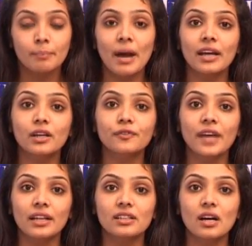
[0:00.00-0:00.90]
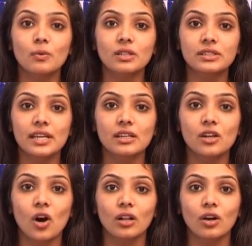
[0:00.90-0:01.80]
Bank of Canada will take
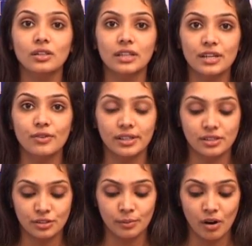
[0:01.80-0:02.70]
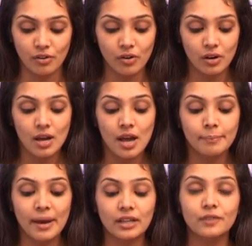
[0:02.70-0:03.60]
a call on key rates tomorrow.
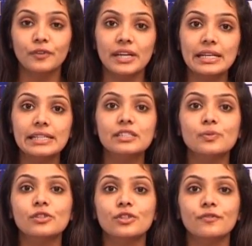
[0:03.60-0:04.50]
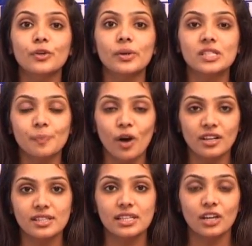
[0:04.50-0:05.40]
Bank of England will review its
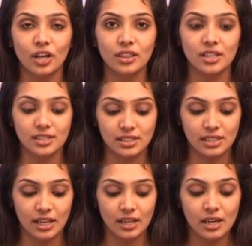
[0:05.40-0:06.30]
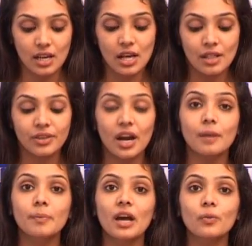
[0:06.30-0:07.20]
policy on Thursday. The
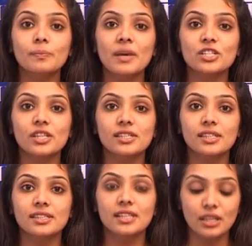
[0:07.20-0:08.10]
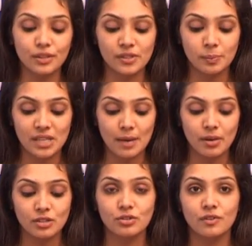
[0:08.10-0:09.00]
RBI would meet on the 16th of
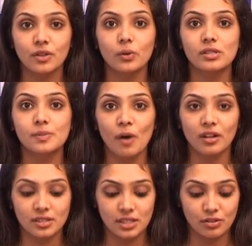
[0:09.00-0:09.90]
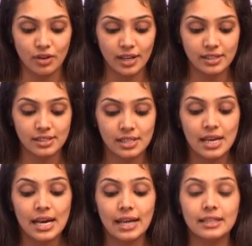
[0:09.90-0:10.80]
September to review its policy rates,
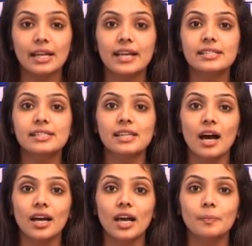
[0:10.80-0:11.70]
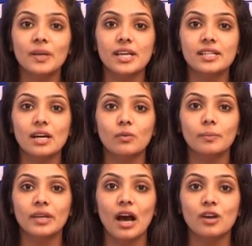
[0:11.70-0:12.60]
and the latest IIP data
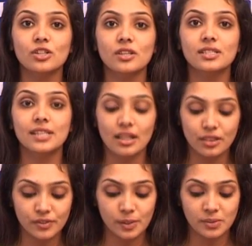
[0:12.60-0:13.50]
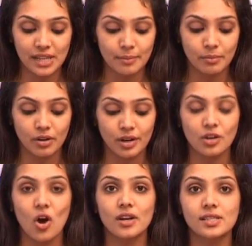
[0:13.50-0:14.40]
will be out on the 10th of September
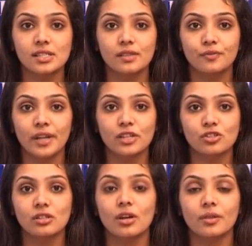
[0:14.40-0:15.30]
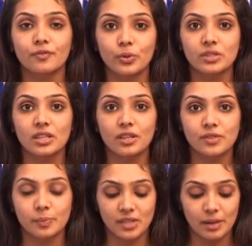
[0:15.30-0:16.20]
and August inflation on the 14th
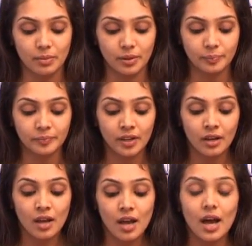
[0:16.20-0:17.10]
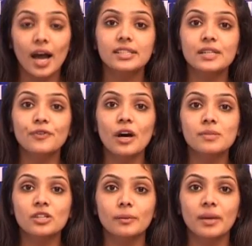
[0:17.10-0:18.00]
of September. IT
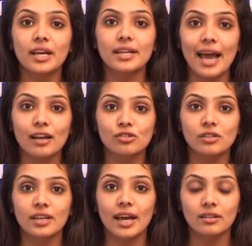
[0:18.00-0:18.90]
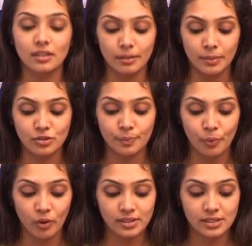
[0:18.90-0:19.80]
firms could be in action again amid
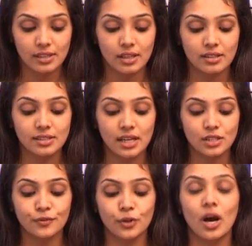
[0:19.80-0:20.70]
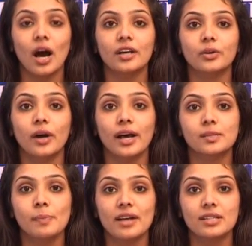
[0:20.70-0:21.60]
reports that the state of Ohio
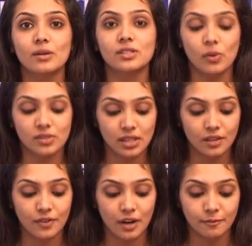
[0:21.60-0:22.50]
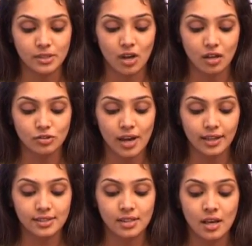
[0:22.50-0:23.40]
has banned outsourcing of government
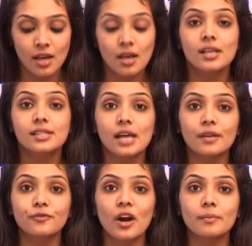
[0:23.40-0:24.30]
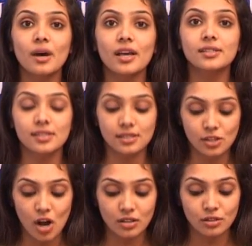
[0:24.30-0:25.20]
contracts. Sun Pharma is the
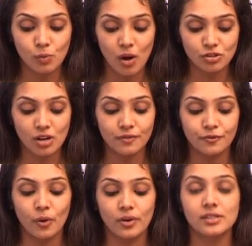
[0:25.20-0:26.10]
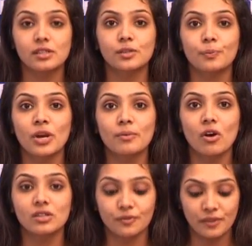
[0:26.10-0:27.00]
stock to watch out for as the Supreme
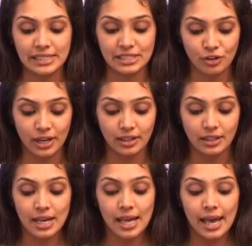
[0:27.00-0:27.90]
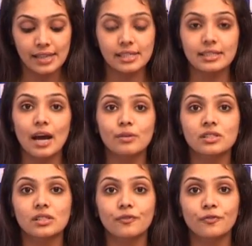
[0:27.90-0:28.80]
Court of Israel has
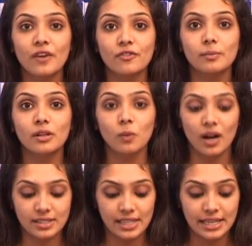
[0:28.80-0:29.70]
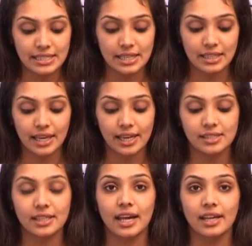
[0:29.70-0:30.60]
announced a favorable verdict in the
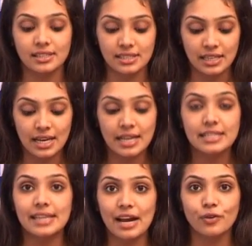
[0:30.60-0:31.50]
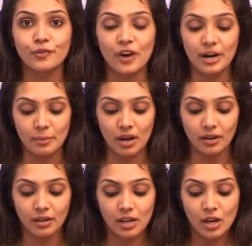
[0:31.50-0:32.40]
case against Taro
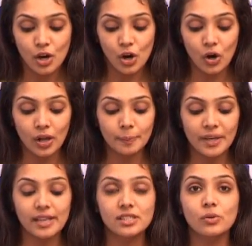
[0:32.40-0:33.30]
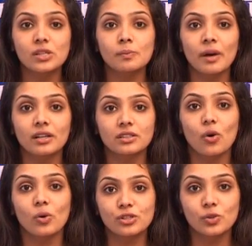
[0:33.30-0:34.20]
Pharma. All PSUs might
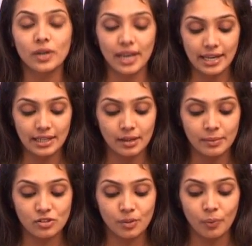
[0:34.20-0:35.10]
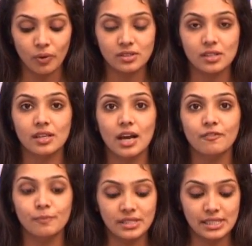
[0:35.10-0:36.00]
also gain amid reports that the
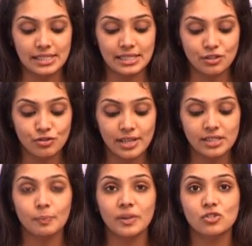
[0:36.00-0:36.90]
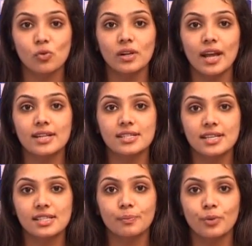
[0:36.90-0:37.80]
government has increased petrol and
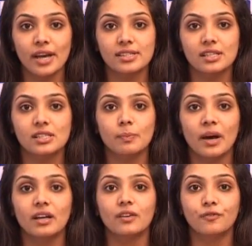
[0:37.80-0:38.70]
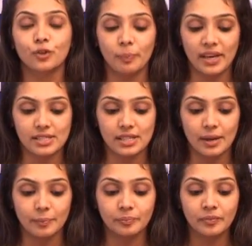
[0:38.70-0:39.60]
diesel prices by a few paise.